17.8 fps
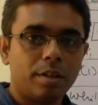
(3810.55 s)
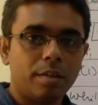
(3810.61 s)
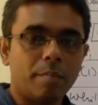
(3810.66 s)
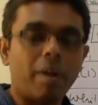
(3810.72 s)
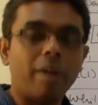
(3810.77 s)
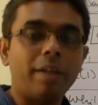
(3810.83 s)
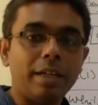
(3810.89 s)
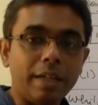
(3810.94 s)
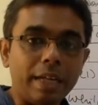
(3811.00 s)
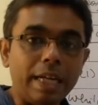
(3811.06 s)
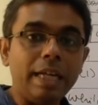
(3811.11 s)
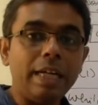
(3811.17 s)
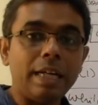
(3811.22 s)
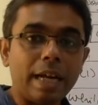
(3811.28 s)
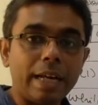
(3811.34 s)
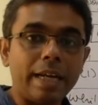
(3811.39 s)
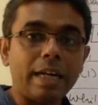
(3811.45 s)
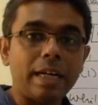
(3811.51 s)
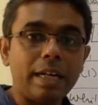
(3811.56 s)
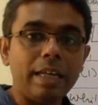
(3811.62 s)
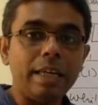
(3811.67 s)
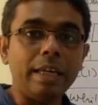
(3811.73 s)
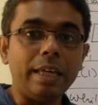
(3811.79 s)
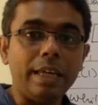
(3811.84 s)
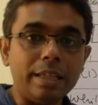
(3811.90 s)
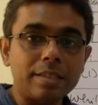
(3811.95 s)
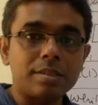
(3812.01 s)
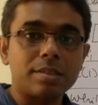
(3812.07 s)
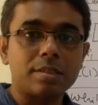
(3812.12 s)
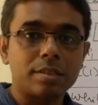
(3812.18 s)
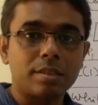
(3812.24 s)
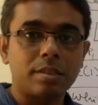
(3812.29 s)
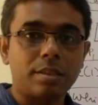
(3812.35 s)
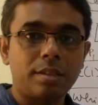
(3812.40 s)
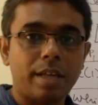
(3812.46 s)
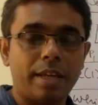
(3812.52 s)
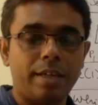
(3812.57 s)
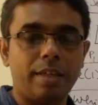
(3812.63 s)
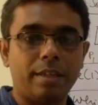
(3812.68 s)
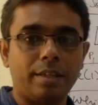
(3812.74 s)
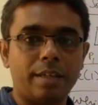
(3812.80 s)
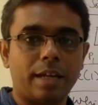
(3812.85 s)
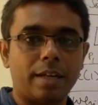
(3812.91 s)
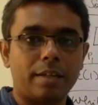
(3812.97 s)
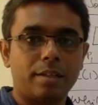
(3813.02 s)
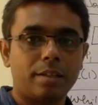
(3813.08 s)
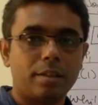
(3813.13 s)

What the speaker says: but it indirectly is taking that.